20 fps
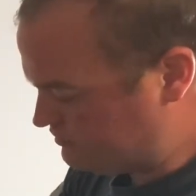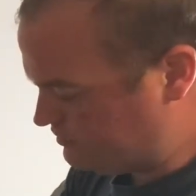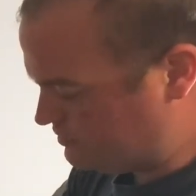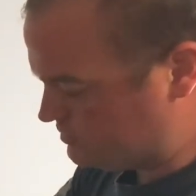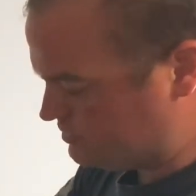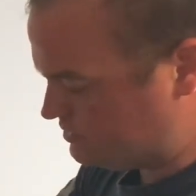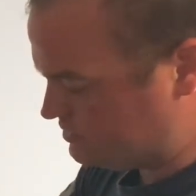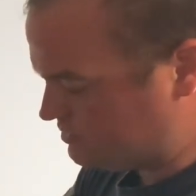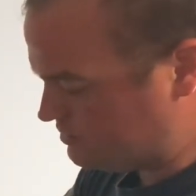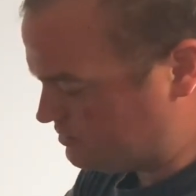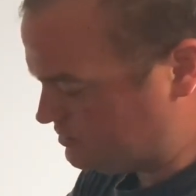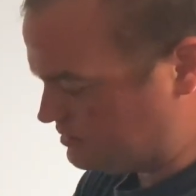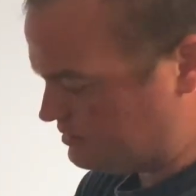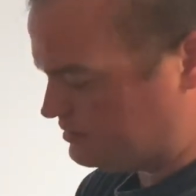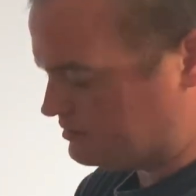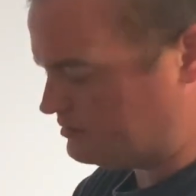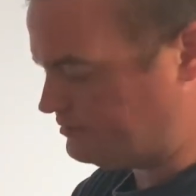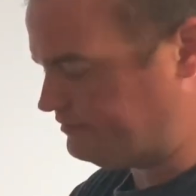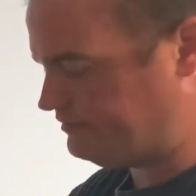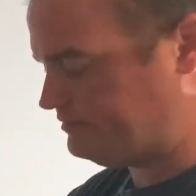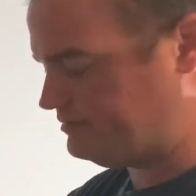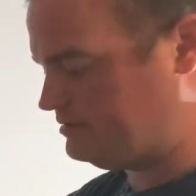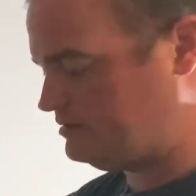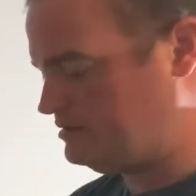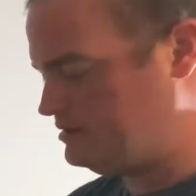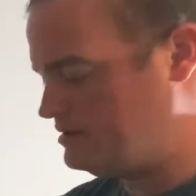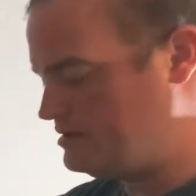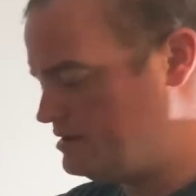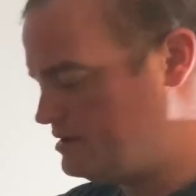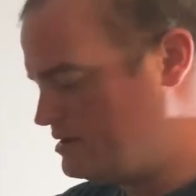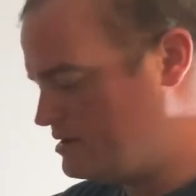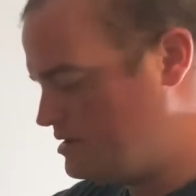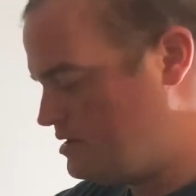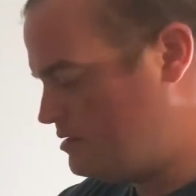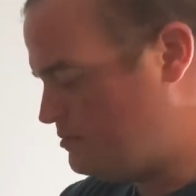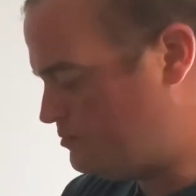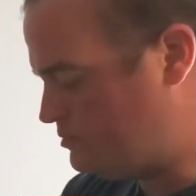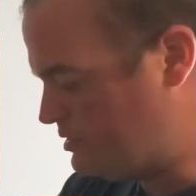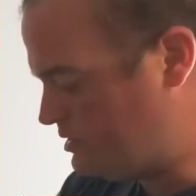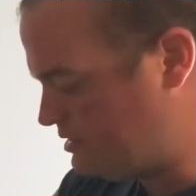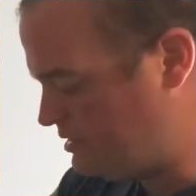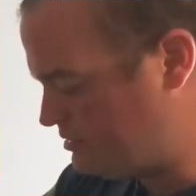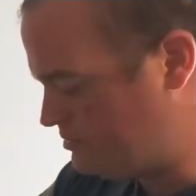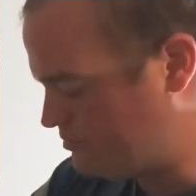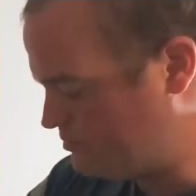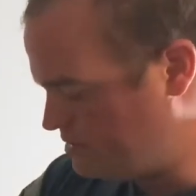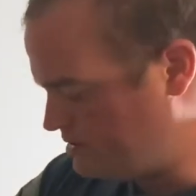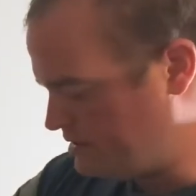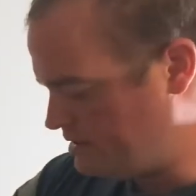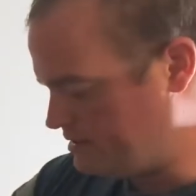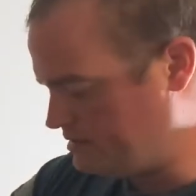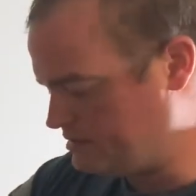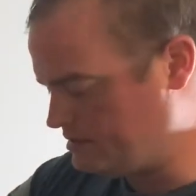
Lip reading: first starting off. But either way,